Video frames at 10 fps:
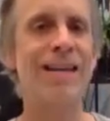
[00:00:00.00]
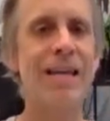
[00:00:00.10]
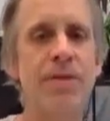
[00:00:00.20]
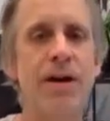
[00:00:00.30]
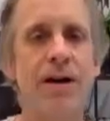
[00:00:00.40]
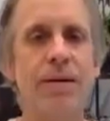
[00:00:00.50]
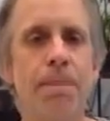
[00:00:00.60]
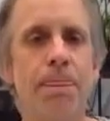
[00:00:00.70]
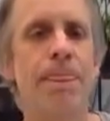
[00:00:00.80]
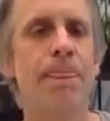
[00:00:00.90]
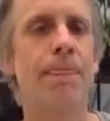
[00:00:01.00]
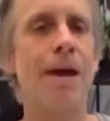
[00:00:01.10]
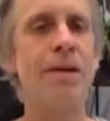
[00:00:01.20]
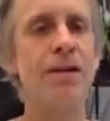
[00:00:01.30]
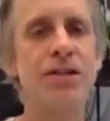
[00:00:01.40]
keep the,
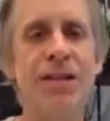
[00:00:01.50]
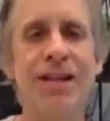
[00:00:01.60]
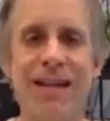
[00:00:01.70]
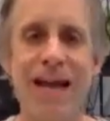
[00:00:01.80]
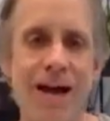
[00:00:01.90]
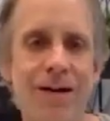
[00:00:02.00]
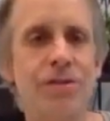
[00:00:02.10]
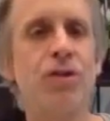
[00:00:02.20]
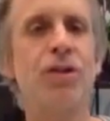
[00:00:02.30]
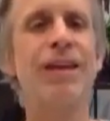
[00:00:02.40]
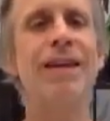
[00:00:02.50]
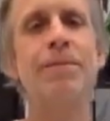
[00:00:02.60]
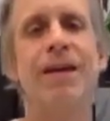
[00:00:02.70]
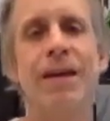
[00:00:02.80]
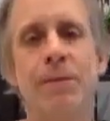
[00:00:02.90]
I mean, you're sitting down, so you can
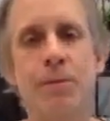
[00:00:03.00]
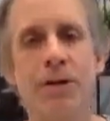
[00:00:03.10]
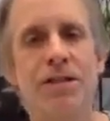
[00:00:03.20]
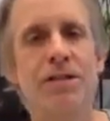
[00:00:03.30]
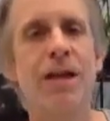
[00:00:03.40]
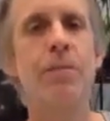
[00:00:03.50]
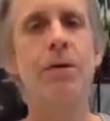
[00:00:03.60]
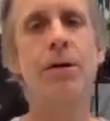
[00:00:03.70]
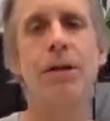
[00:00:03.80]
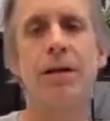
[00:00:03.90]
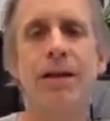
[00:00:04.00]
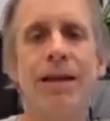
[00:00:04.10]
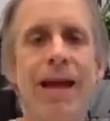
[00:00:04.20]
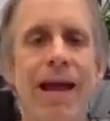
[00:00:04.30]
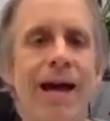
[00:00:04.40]
keep the hips pretty stable.
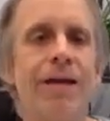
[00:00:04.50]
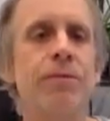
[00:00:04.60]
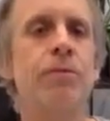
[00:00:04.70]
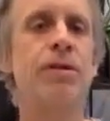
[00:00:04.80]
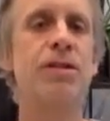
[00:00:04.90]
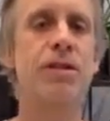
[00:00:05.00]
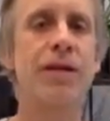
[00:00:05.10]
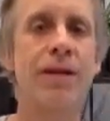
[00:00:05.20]
And we're just